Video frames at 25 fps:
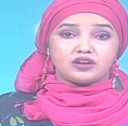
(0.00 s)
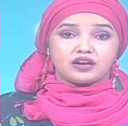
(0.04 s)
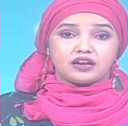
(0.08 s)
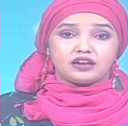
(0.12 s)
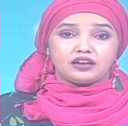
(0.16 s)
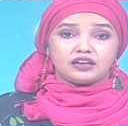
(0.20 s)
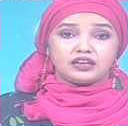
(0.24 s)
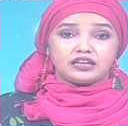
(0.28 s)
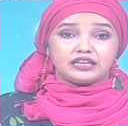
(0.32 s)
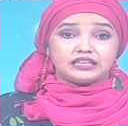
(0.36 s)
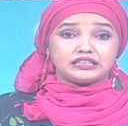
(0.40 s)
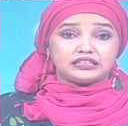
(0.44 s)

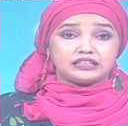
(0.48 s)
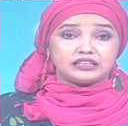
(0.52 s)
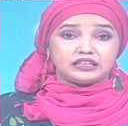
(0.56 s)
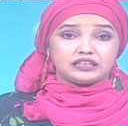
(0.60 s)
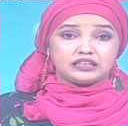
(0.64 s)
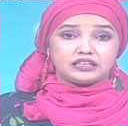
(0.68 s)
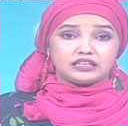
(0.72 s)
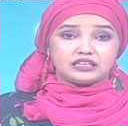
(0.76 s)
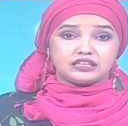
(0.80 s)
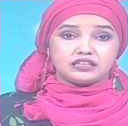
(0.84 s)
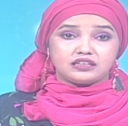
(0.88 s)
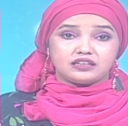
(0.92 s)

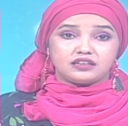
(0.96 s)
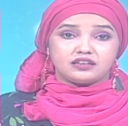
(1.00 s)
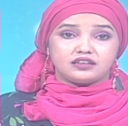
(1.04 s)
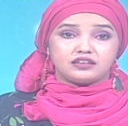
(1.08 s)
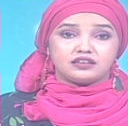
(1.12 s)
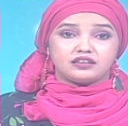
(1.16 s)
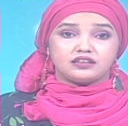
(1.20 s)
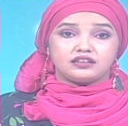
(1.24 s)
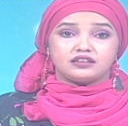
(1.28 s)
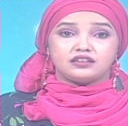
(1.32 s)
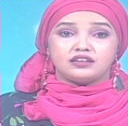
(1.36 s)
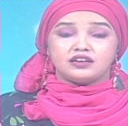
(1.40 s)
legally
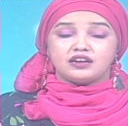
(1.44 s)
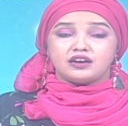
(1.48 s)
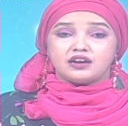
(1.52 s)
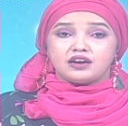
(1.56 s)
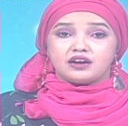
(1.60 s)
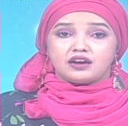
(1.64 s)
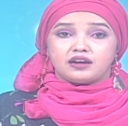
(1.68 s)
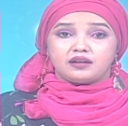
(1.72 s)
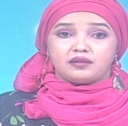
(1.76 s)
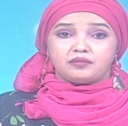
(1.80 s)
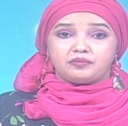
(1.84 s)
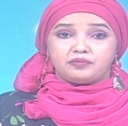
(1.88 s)
uh,
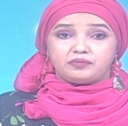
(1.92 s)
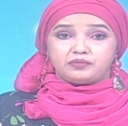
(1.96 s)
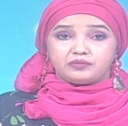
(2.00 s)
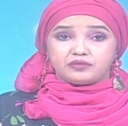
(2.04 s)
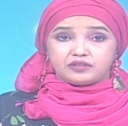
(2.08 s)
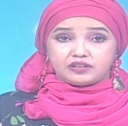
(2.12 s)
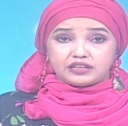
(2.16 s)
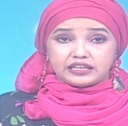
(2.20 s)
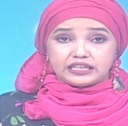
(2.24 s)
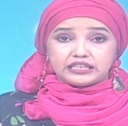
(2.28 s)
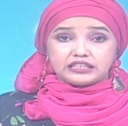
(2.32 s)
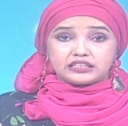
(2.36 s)
uh,
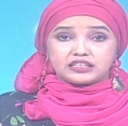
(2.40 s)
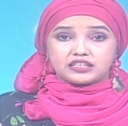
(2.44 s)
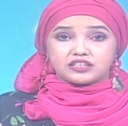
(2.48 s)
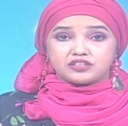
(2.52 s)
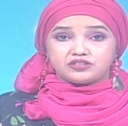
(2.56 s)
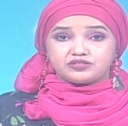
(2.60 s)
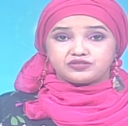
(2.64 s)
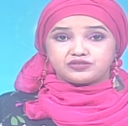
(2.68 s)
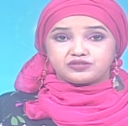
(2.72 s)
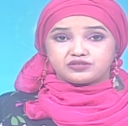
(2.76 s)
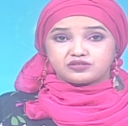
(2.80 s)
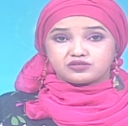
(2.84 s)

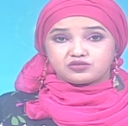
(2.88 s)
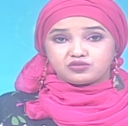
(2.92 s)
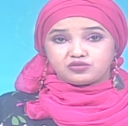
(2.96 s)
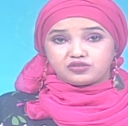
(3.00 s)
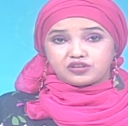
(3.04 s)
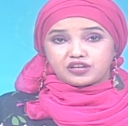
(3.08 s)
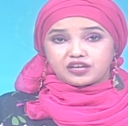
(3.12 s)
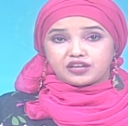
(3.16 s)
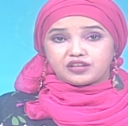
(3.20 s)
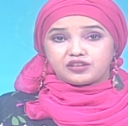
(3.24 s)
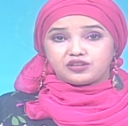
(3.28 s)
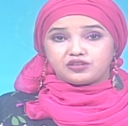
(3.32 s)
linking
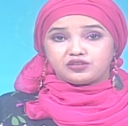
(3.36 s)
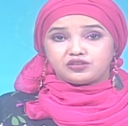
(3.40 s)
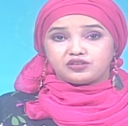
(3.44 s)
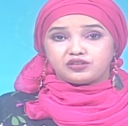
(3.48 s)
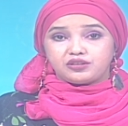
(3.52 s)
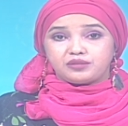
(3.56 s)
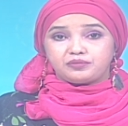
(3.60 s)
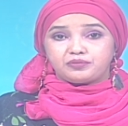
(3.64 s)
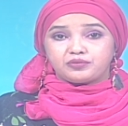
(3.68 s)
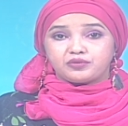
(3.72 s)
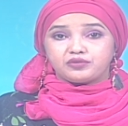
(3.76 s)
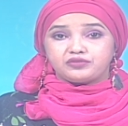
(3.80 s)
together
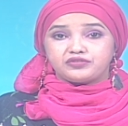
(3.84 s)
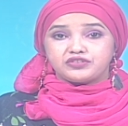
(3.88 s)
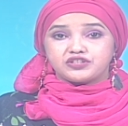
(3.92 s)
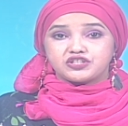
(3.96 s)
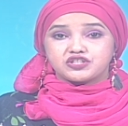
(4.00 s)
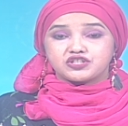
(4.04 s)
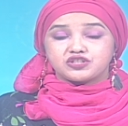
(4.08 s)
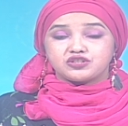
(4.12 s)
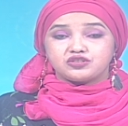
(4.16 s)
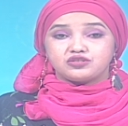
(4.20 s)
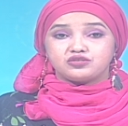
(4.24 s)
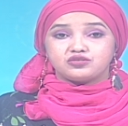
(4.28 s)
the
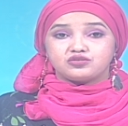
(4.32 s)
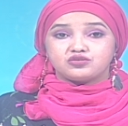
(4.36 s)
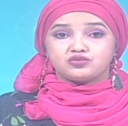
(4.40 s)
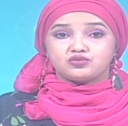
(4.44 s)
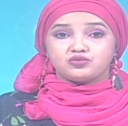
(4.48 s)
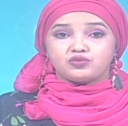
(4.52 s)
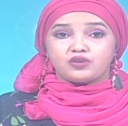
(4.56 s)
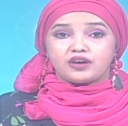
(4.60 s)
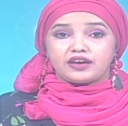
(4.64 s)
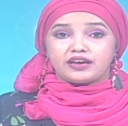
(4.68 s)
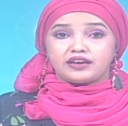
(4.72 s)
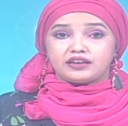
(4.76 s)
provision
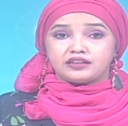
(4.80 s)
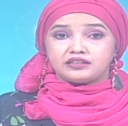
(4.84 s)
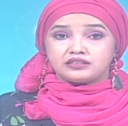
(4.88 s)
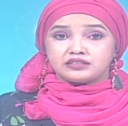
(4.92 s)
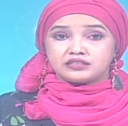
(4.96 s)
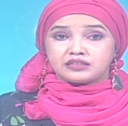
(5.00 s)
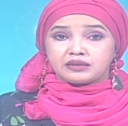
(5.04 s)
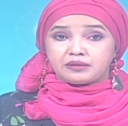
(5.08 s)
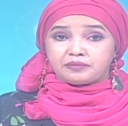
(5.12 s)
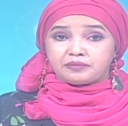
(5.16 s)
to end